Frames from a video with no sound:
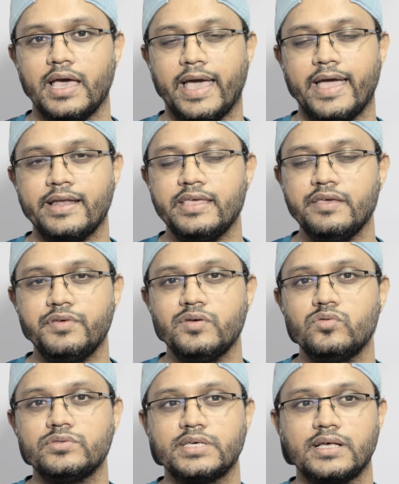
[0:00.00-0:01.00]
And if
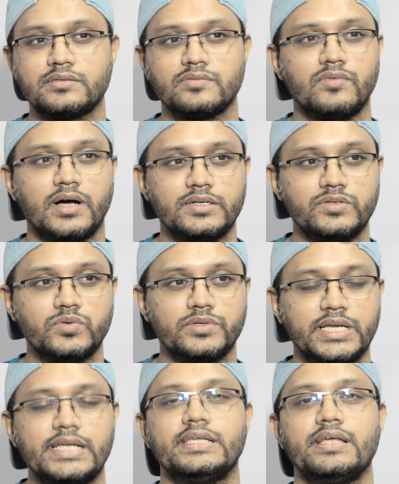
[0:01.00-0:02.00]
you just want to
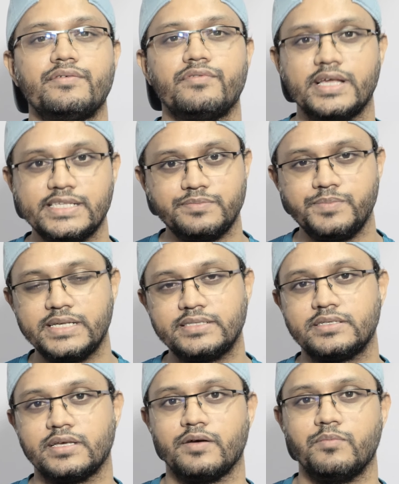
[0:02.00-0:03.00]
create a
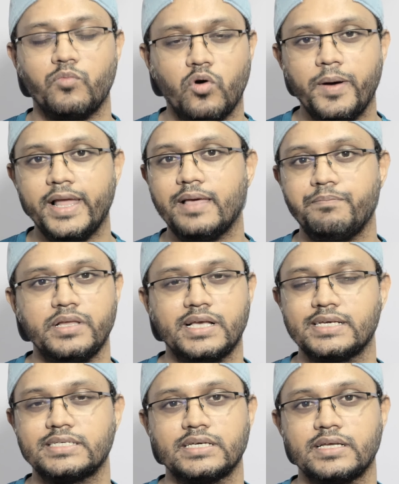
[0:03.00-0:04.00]
REST-based mobile
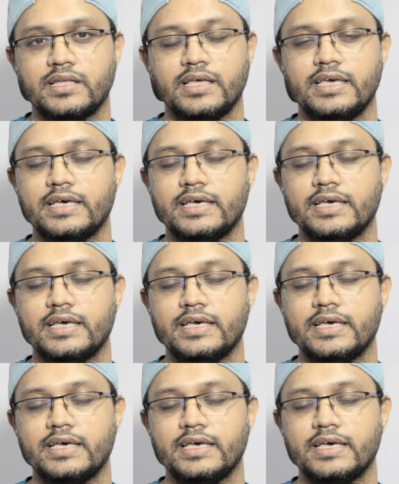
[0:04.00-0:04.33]
application,